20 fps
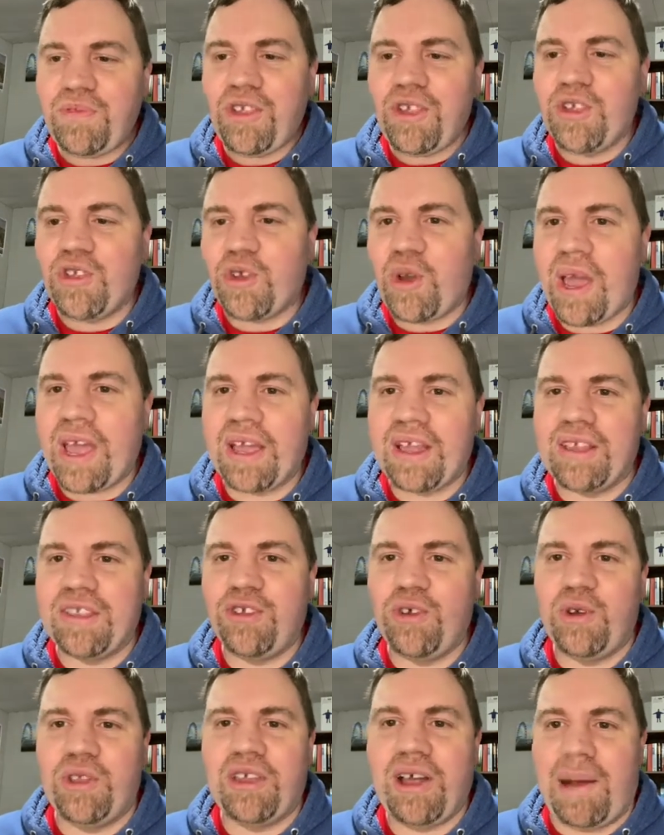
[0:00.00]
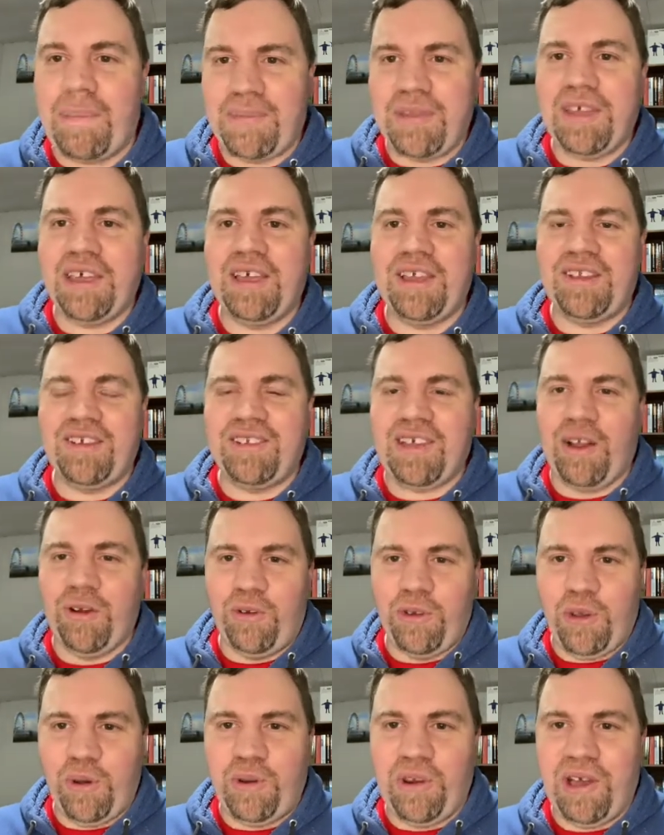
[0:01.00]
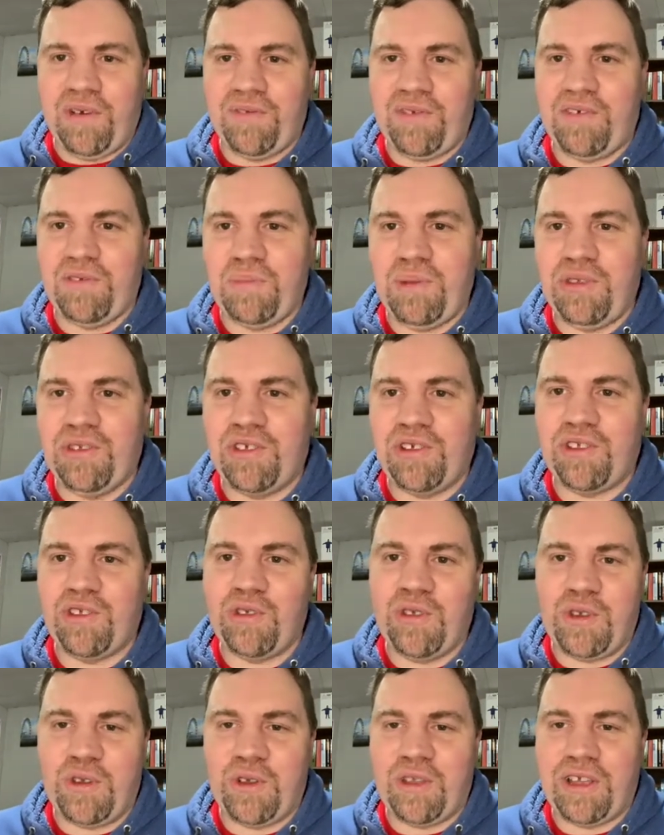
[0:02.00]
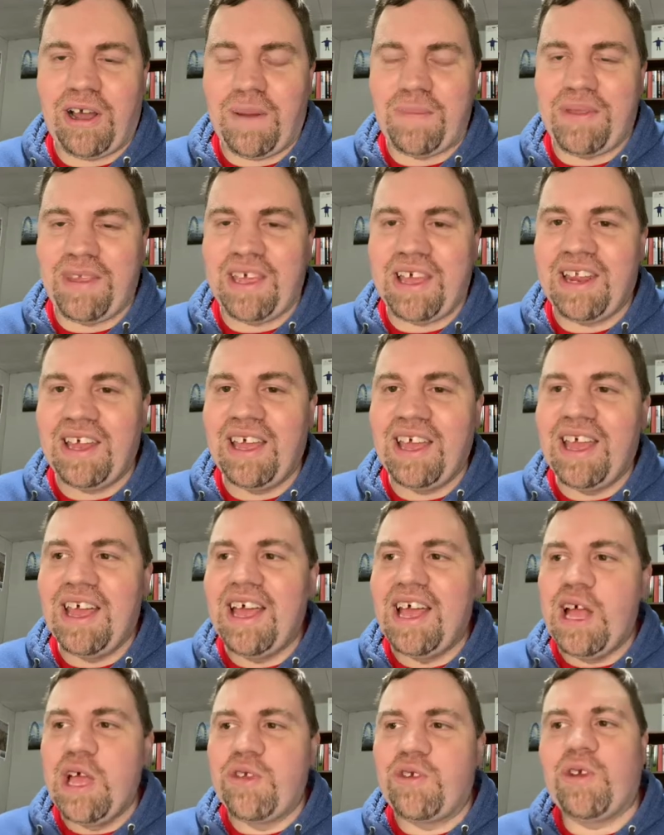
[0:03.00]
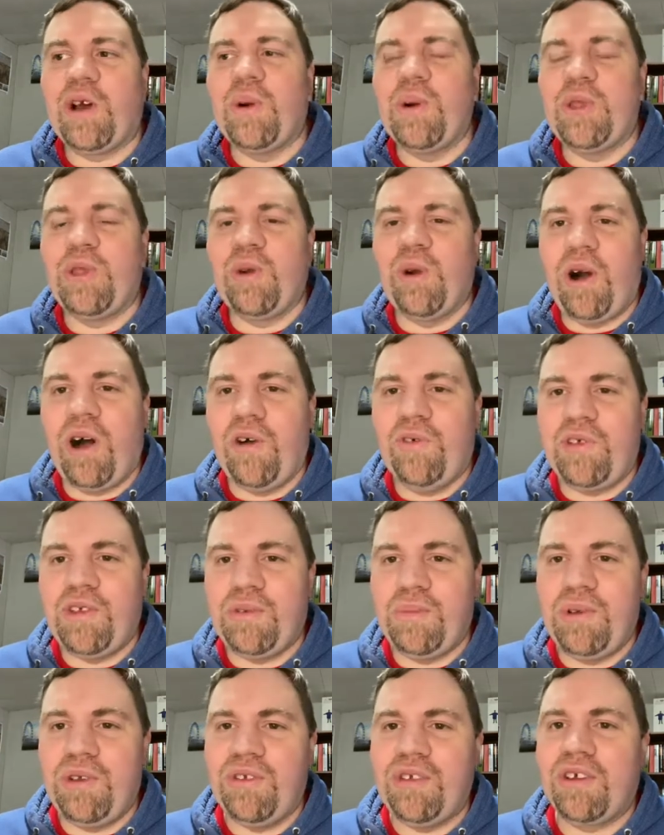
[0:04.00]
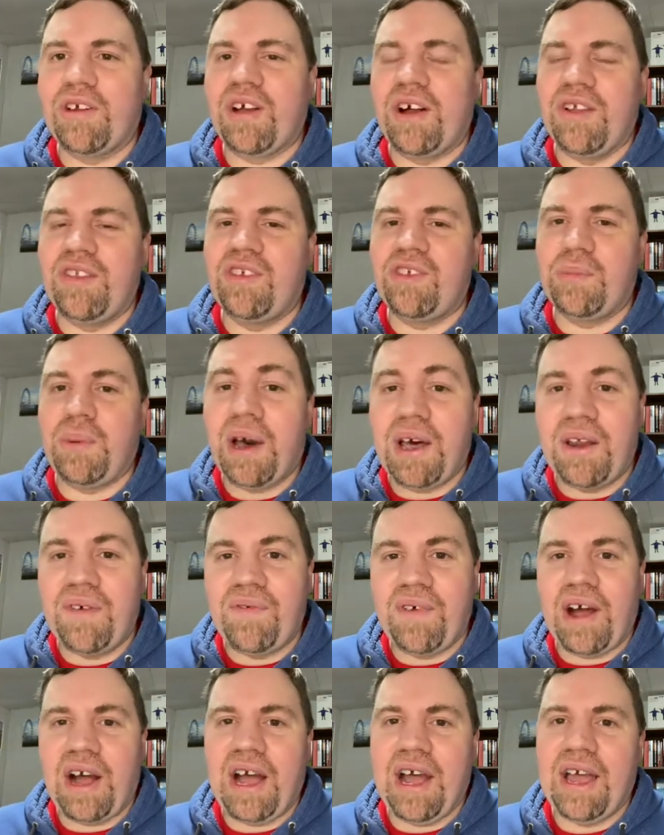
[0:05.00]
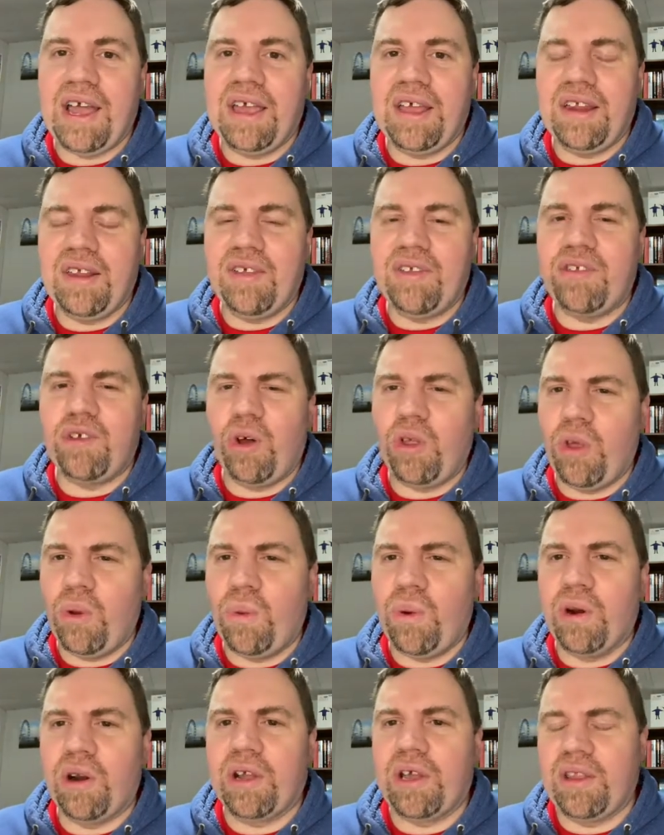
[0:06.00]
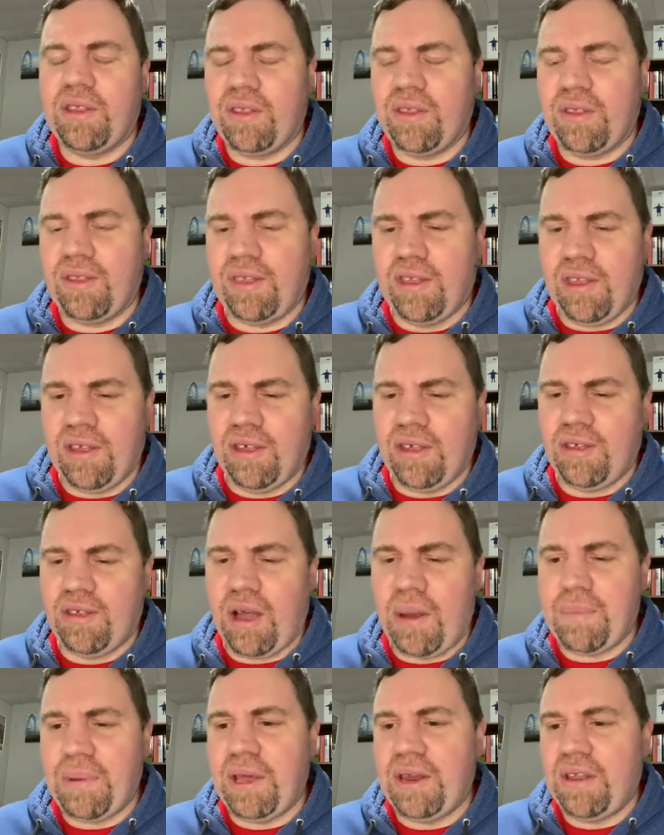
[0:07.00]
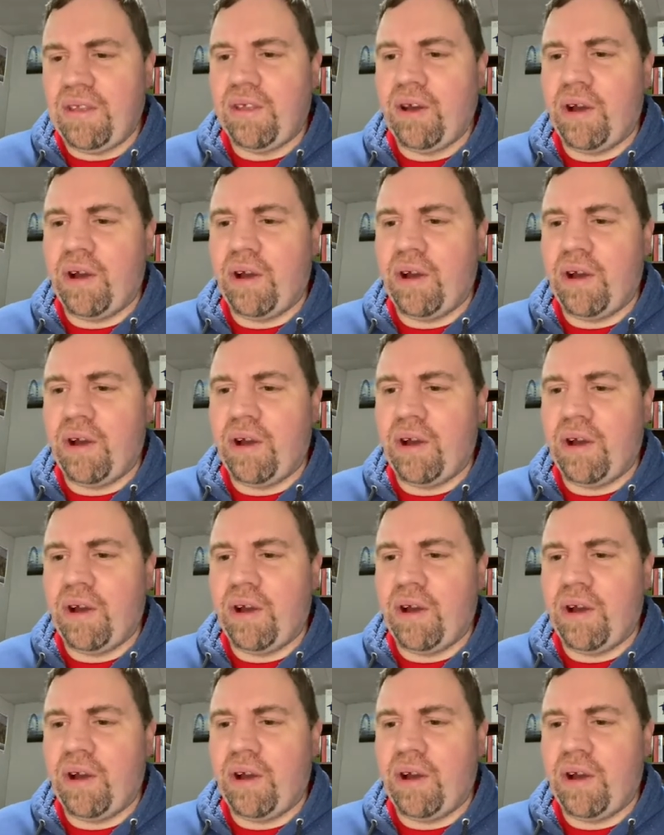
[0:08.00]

so I can do a top 10, because I don't know enough of his music to do a top 10. So I went through all of his music on Spotify and his solo work and the Tom Petty and the